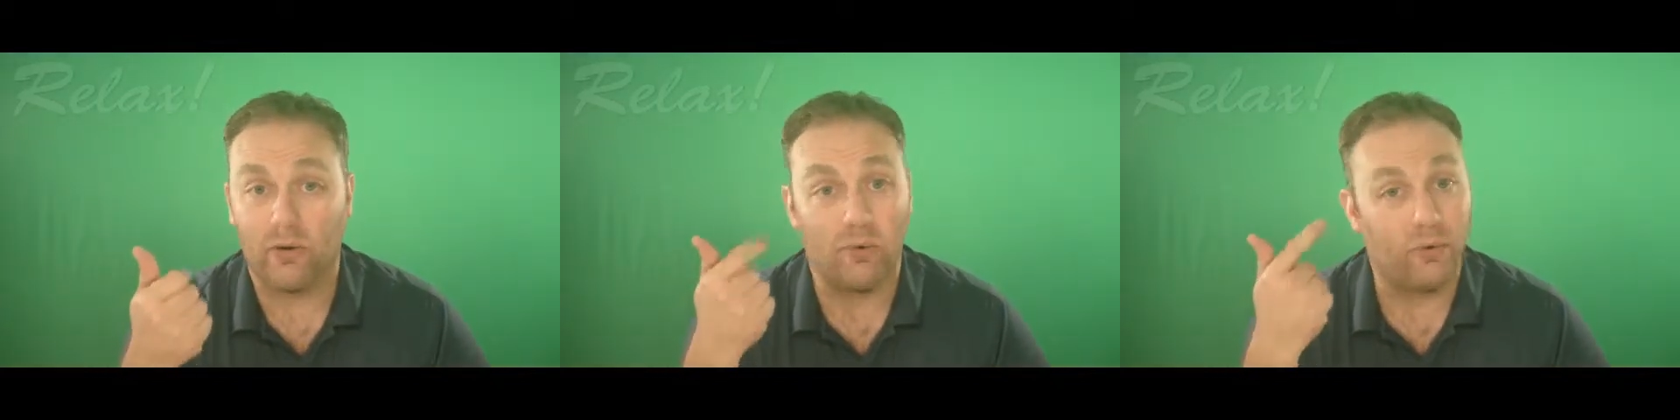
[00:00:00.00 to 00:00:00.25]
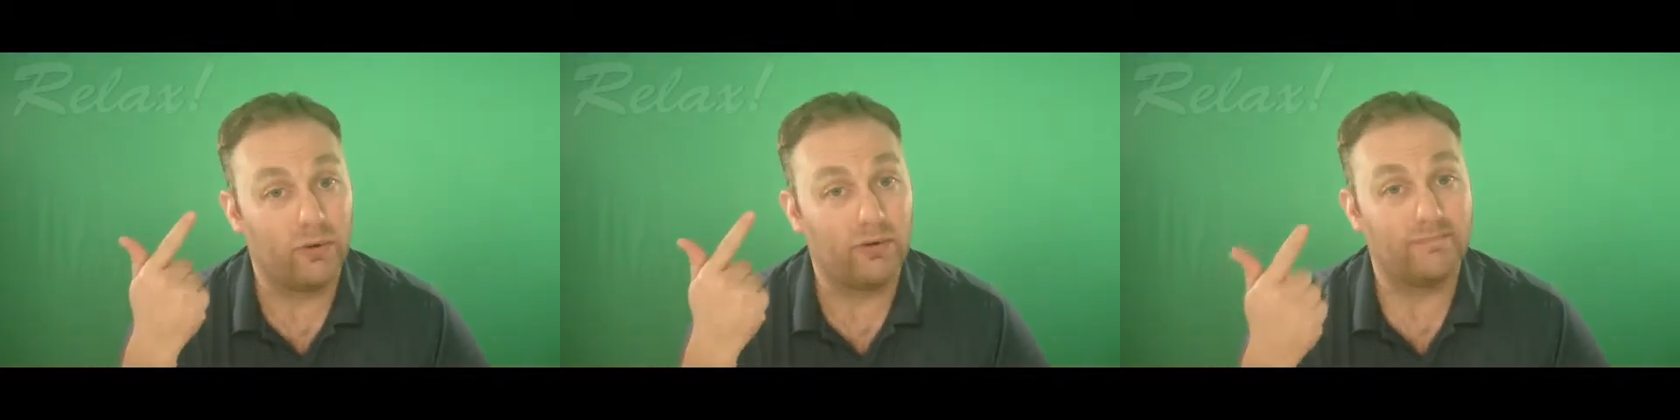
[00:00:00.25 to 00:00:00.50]

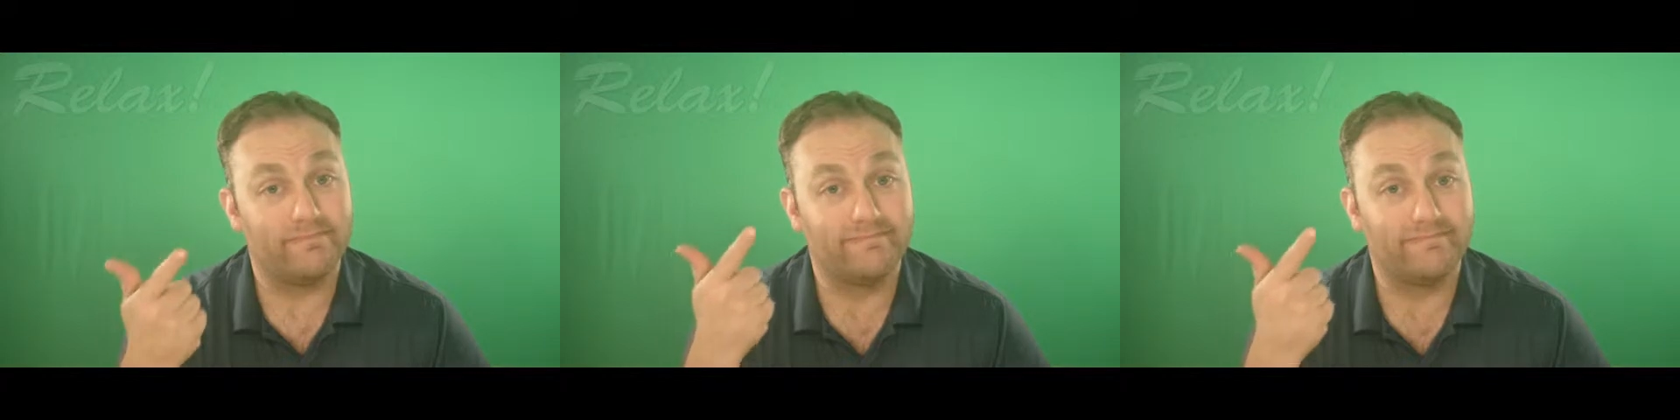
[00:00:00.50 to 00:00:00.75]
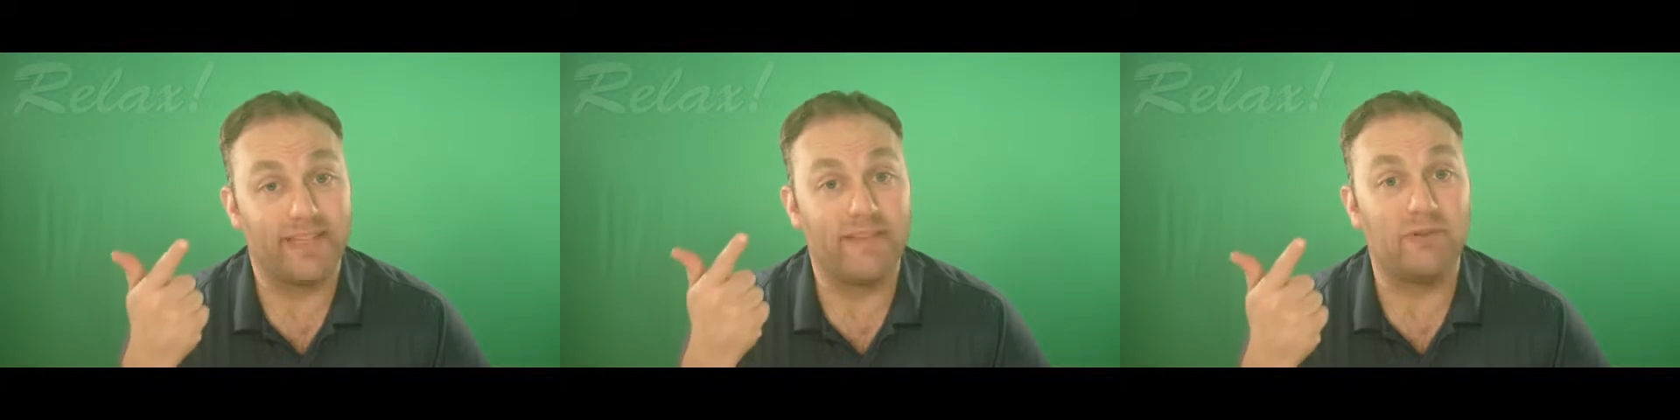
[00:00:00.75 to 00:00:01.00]
Or
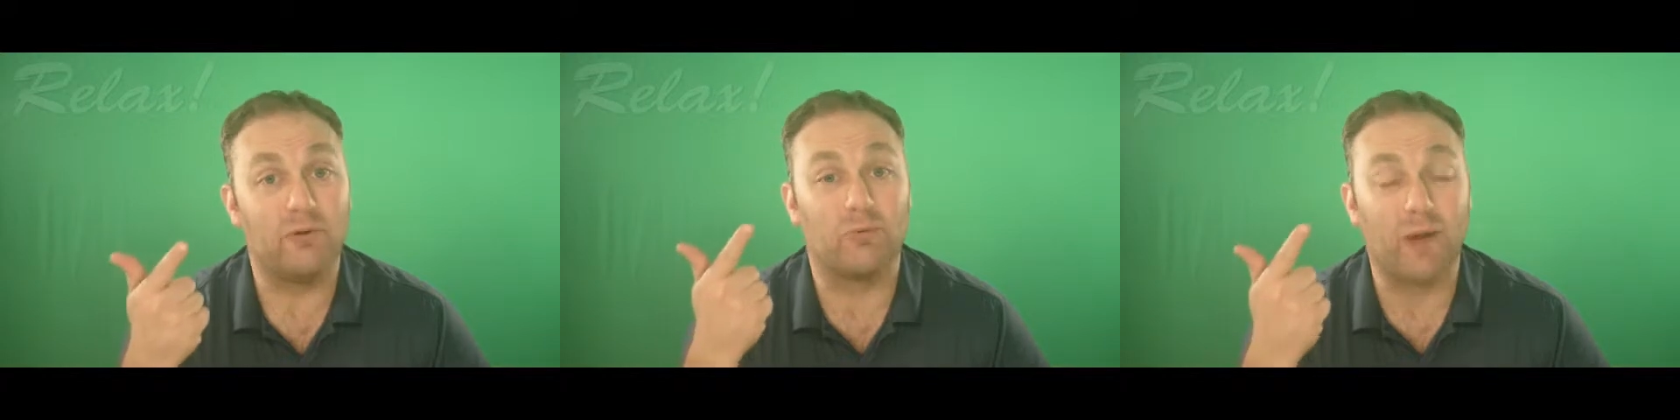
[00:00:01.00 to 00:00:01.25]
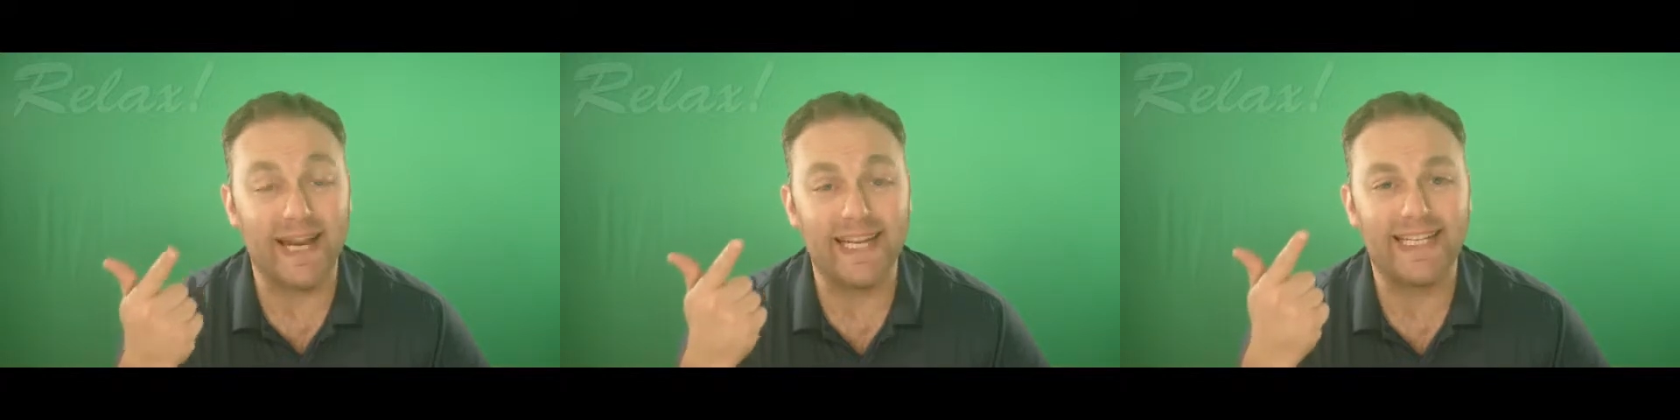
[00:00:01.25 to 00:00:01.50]
if you
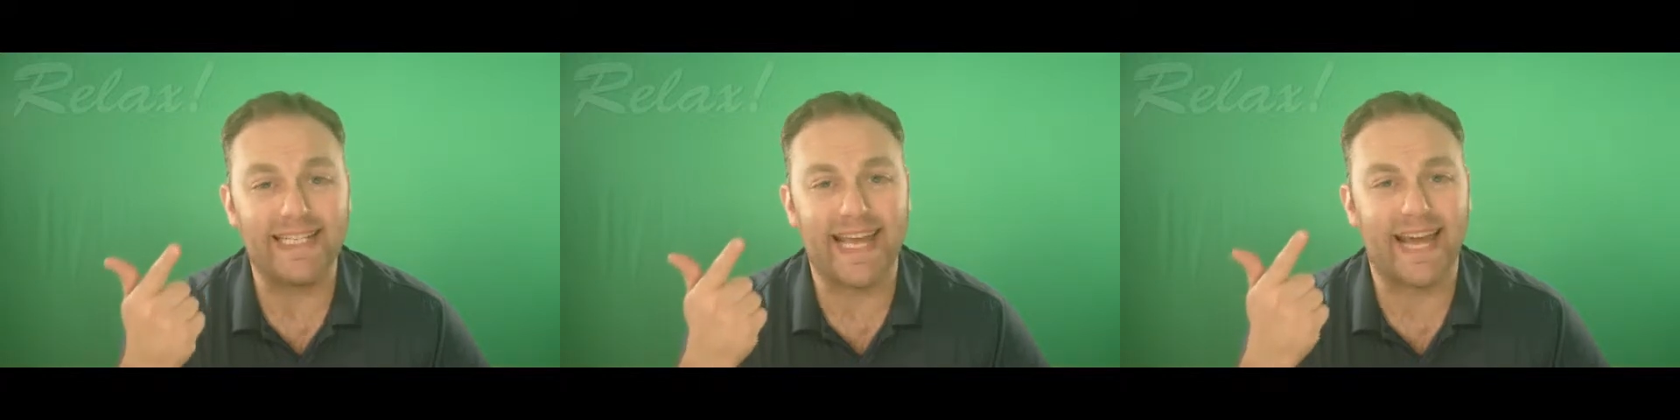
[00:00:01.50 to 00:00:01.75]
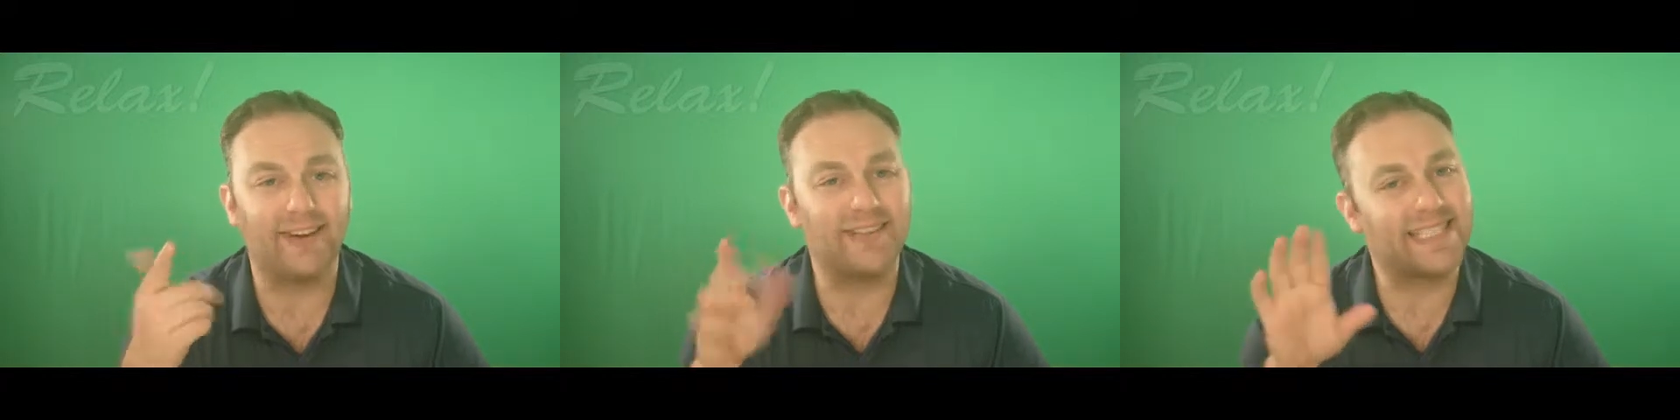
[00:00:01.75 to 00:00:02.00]
write it
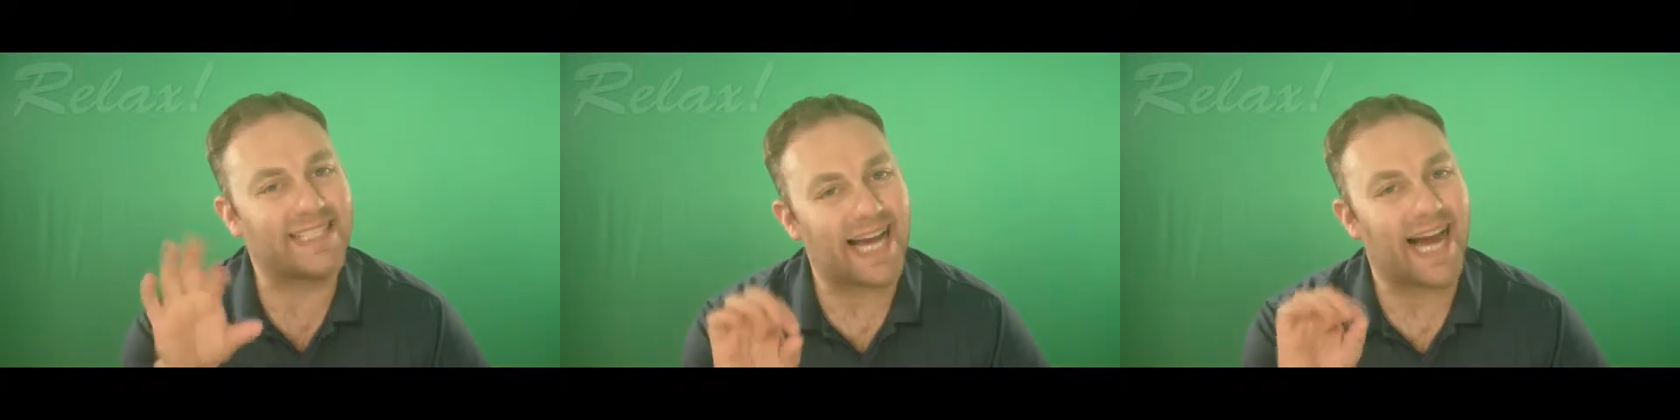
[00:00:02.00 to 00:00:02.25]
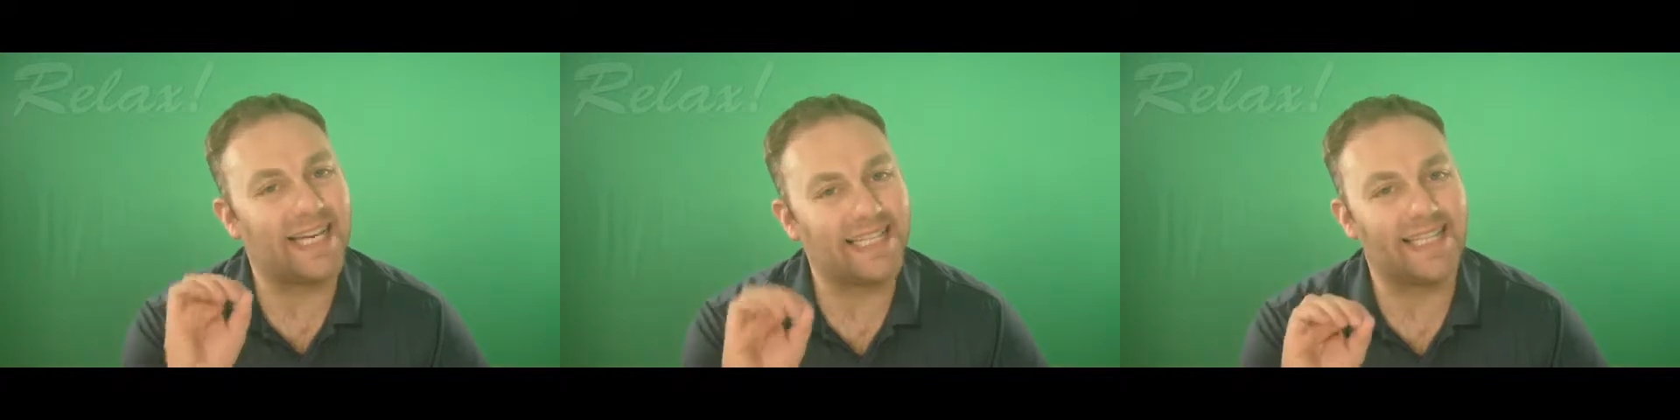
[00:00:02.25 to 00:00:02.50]
down, it's
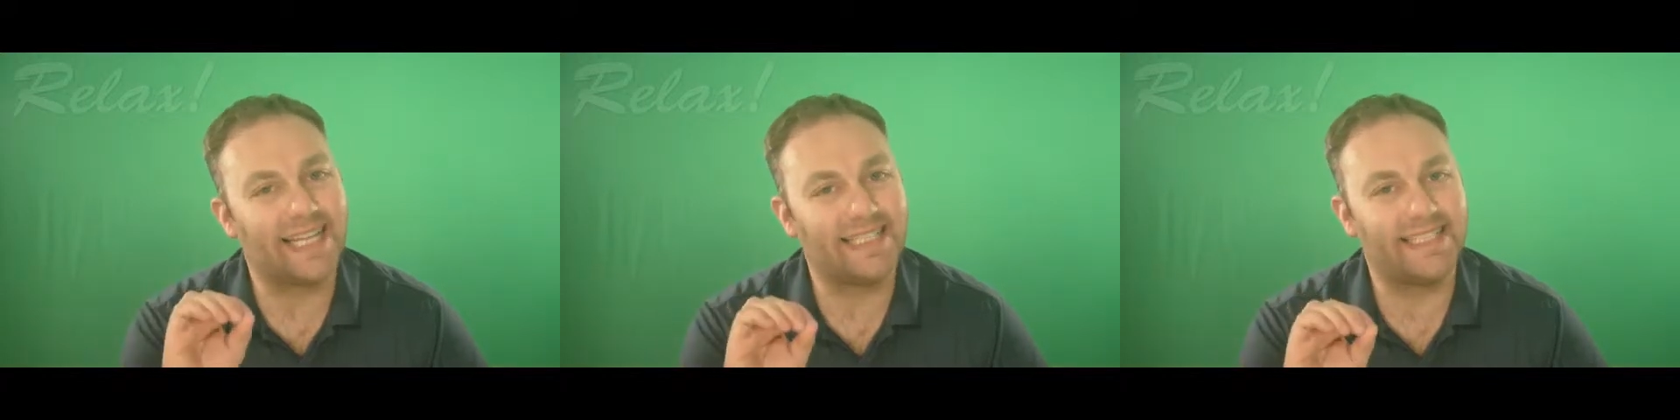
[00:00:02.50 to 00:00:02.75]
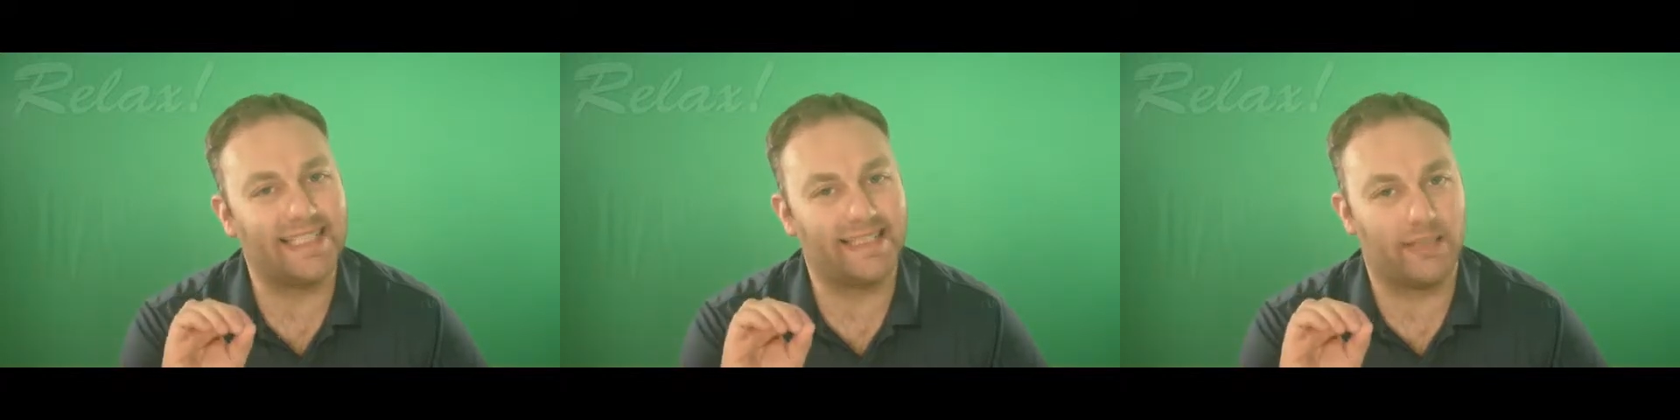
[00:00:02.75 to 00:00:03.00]
kind of like
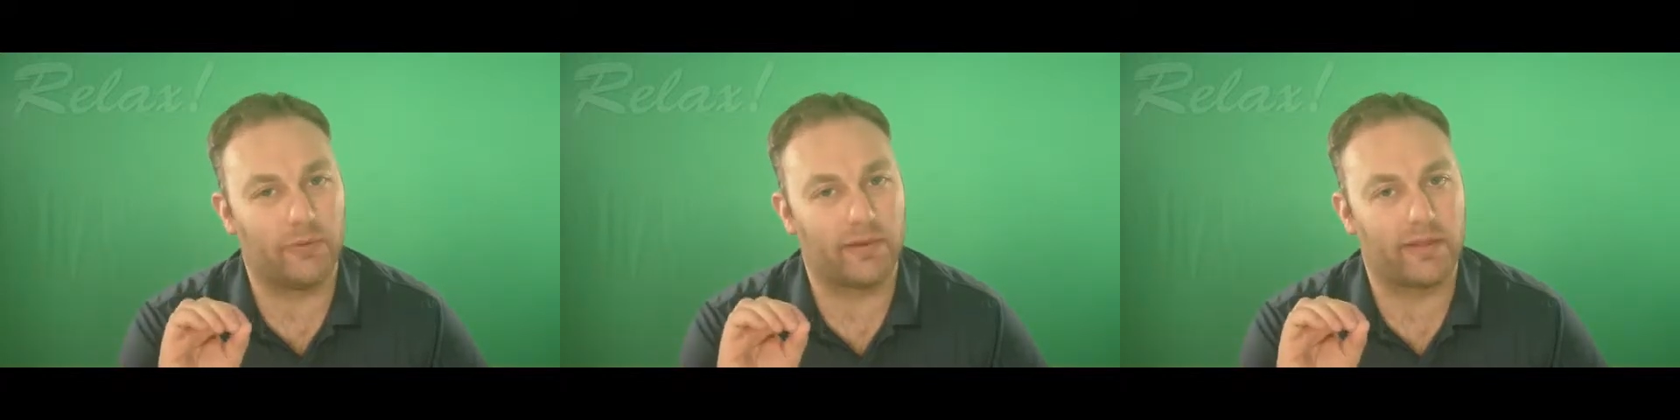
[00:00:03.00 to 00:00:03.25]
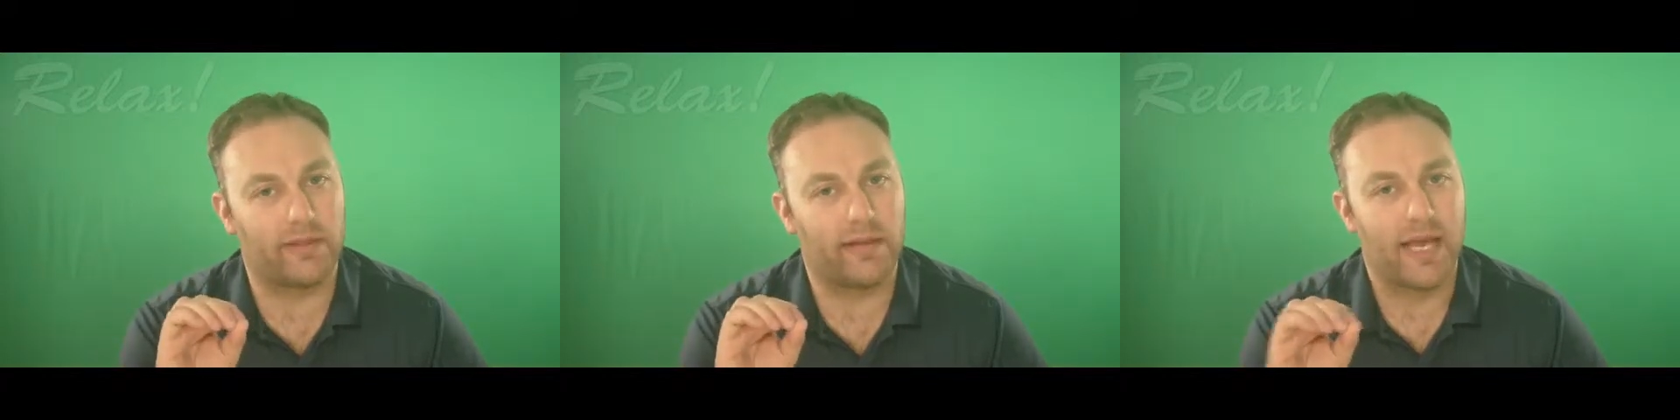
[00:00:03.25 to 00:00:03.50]
dealing
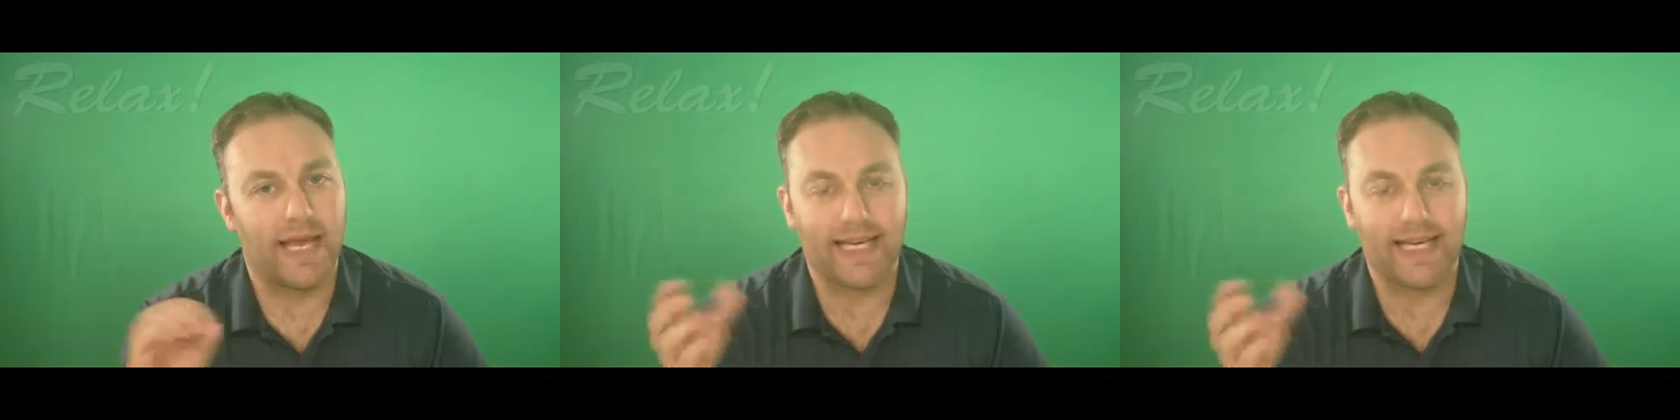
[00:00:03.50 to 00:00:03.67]
with it,